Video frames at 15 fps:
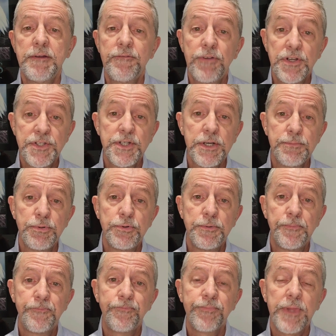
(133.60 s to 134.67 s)
For example,
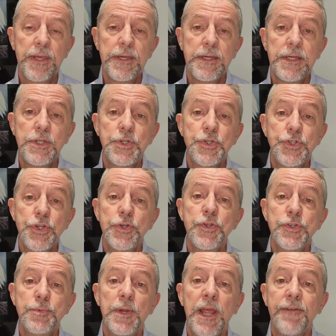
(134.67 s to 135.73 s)

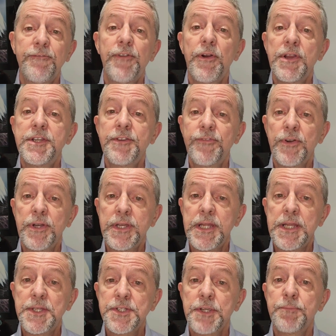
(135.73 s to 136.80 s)
students will have very different
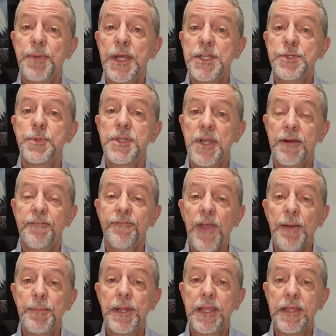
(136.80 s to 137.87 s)
needs compared to a young
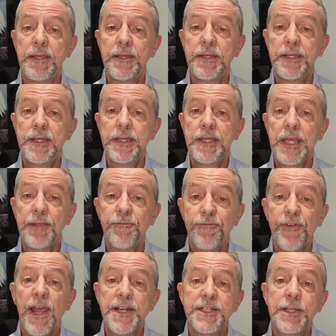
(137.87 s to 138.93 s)
family. In
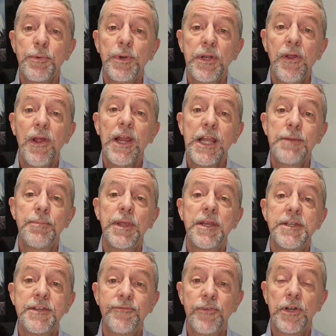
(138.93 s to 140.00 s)
fact, they will likely be
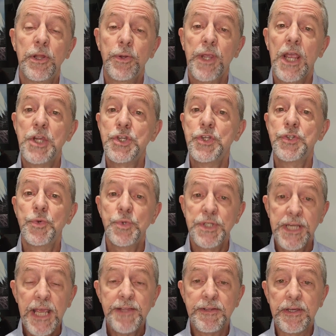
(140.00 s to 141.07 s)
in different locations
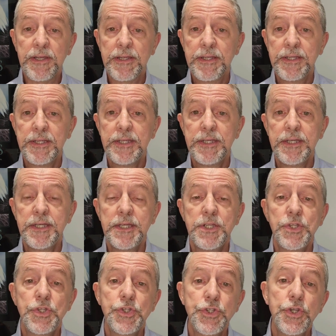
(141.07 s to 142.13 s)
altogether.
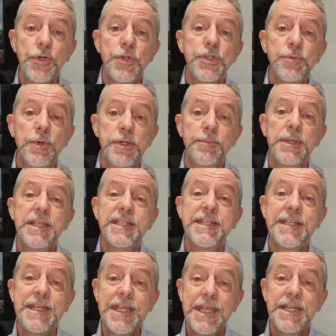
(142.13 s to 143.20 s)
Students want to be as
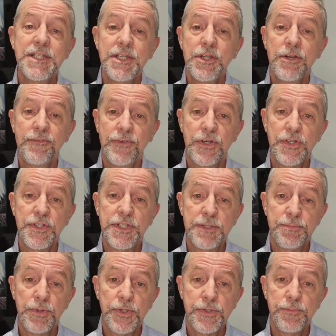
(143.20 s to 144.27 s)
near to the university as
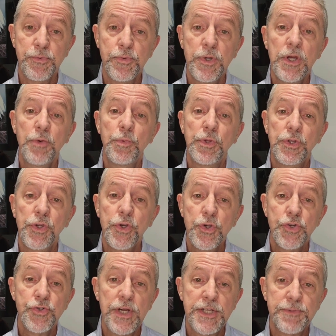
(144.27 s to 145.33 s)
possible, with
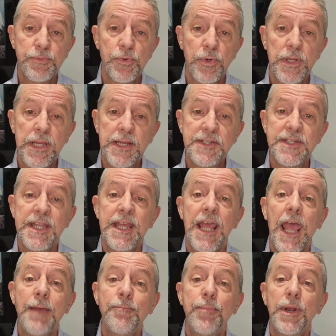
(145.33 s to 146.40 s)
good transport links
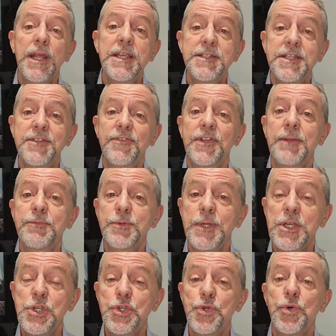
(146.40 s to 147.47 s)
and places for them to
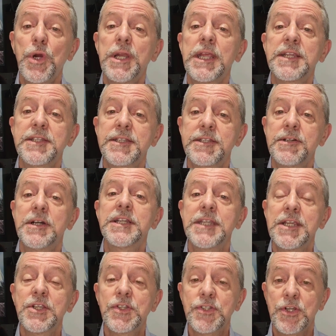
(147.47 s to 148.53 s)
enjoy an
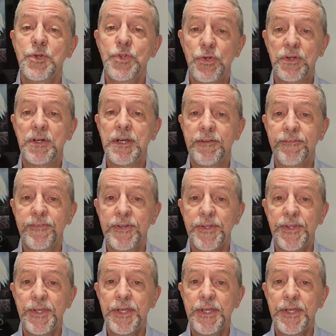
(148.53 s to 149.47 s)
exciting social life.